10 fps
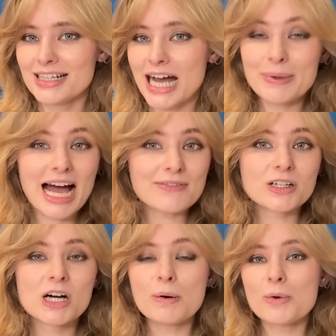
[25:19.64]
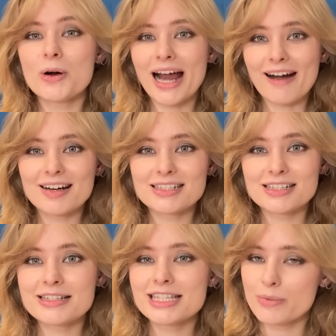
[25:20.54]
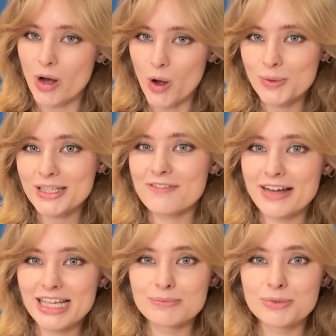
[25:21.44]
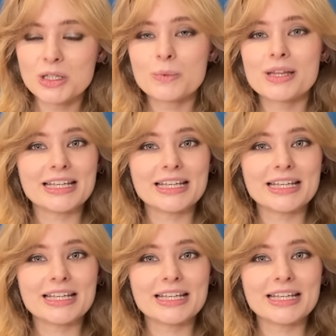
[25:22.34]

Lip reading: And we have a couple more characters that were only available with